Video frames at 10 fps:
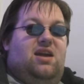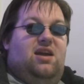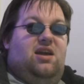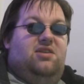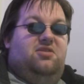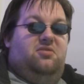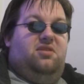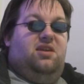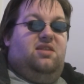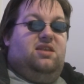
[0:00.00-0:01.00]
I don't
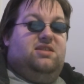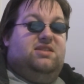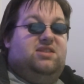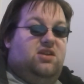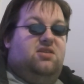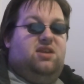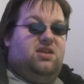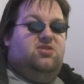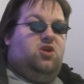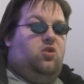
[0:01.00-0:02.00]
think that sudden
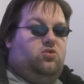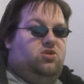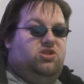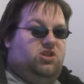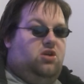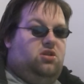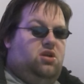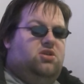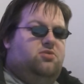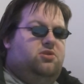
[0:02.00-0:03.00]
and total salt
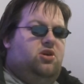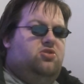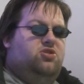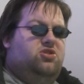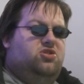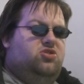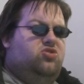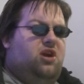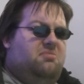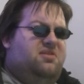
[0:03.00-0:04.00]
loss would cause you to just
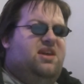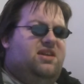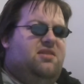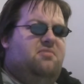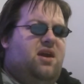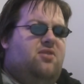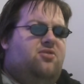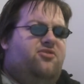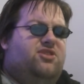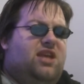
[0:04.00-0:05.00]
drop dead in a
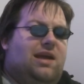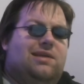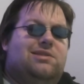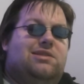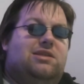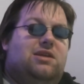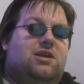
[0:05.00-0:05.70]
matter of seconds